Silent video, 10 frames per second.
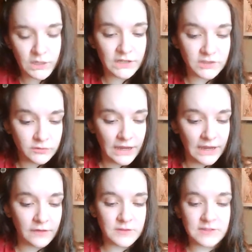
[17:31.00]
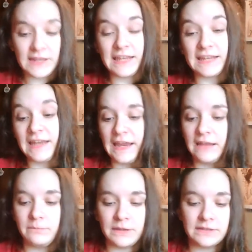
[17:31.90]
Yeah, he's okay. I would say like an
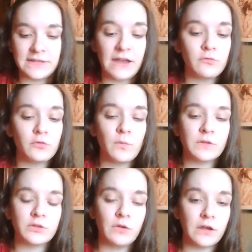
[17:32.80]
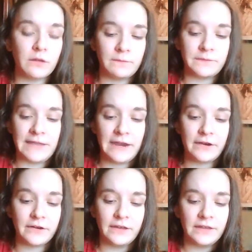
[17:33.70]
8 because I don't know what's going on with his
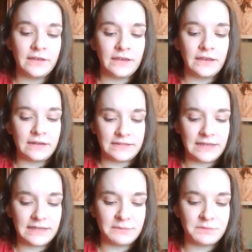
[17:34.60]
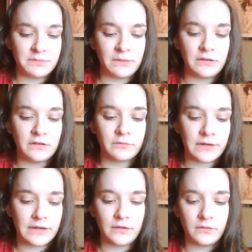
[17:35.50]
hair and his head keeps spinning
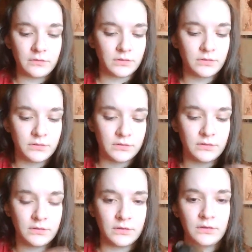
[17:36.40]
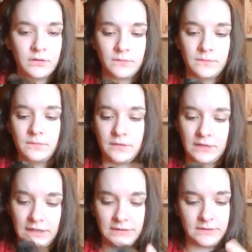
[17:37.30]
around.
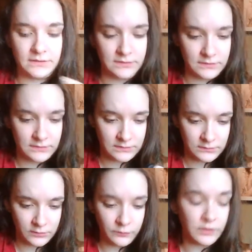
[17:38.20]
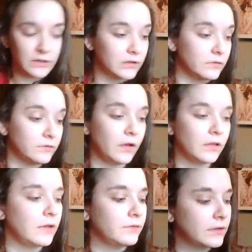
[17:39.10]
Like, hopefully he doesn't
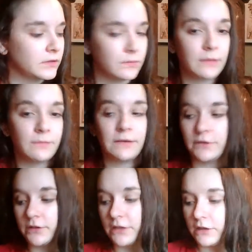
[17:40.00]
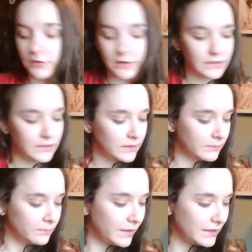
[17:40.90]
fall off. That's gonna make me very angry.
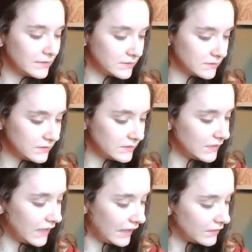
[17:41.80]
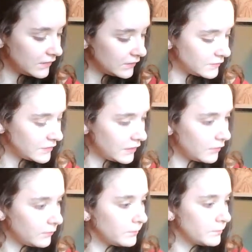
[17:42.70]
But, yeah.
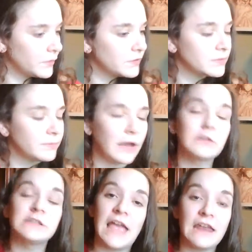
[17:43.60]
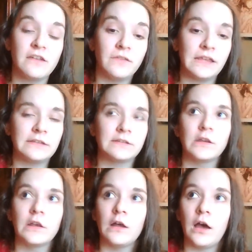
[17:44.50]
So, there's about 10 of these.